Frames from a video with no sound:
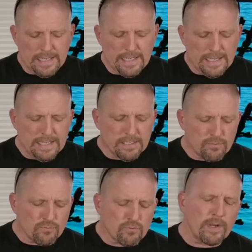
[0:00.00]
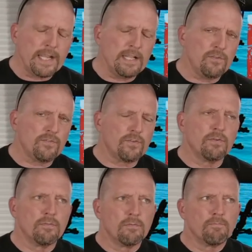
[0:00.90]
it drains
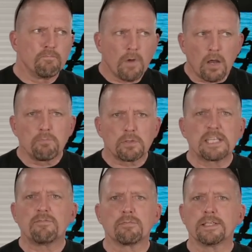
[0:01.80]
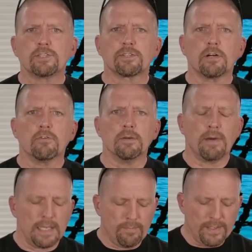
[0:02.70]
unbelievably slow in
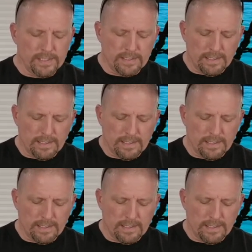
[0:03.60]
my opinion.